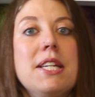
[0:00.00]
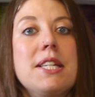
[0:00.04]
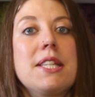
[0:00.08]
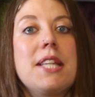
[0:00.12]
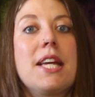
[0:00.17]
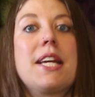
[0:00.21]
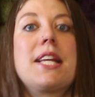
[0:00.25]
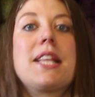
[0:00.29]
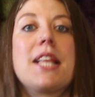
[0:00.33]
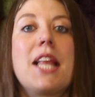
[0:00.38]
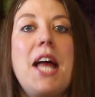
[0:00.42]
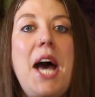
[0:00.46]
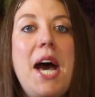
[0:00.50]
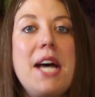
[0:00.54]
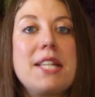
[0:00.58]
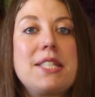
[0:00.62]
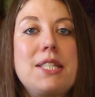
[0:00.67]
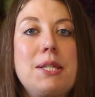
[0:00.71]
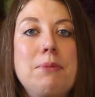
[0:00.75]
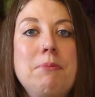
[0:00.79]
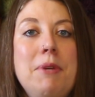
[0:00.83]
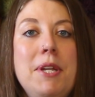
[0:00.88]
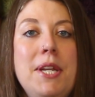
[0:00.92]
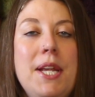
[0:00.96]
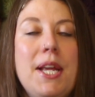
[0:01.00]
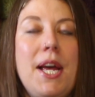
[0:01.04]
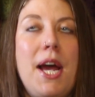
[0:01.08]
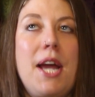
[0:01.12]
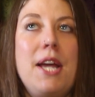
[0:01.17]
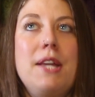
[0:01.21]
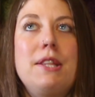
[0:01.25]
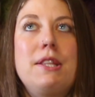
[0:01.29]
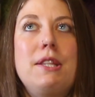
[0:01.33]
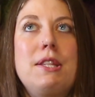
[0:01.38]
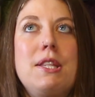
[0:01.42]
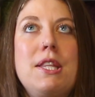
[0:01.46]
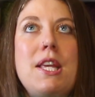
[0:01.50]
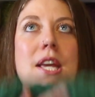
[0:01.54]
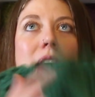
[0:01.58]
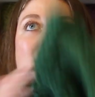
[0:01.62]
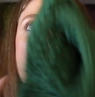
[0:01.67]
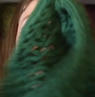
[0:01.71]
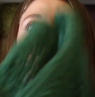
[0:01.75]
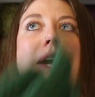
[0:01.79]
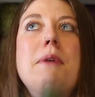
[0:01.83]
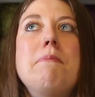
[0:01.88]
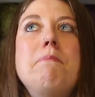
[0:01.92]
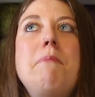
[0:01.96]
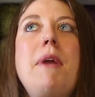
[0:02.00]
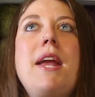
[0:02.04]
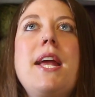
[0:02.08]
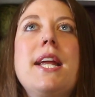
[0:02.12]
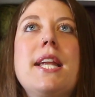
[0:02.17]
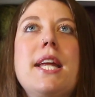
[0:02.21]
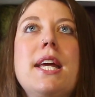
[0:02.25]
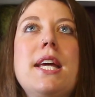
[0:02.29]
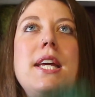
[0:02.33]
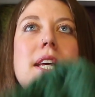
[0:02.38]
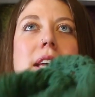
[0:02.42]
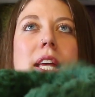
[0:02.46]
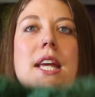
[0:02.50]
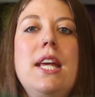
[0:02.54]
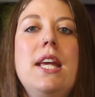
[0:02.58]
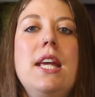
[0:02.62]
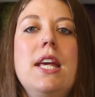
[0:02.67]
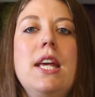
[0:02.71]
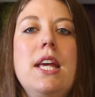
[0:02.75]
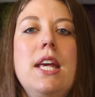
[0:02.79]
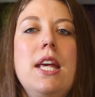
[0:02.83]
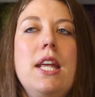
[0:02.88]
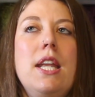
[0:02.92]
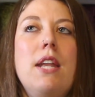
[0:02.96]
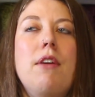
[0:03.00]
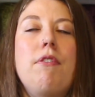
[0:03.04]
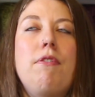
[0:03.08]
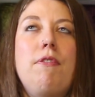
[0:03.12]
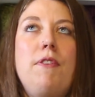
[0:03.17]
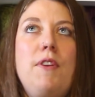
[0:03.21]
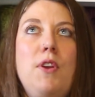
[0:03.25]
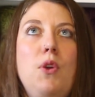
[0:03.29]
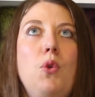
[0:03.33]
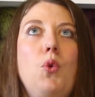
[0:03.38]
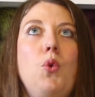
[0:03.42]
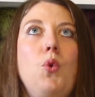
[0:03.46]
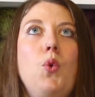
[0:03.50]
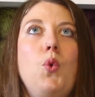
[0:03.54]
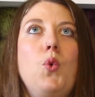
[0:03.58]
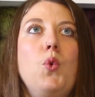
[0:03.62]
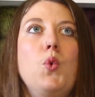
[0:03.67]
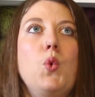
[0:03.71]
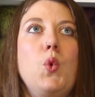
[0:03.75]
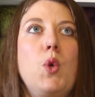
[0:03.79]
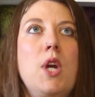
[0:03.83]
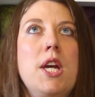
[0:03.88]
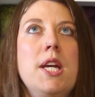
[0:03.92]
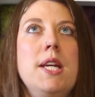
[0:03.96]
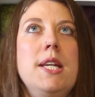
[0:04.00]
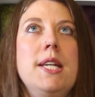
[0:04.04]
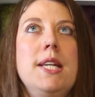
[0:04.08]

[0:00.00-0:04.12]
in like last minute. I think I made it in a few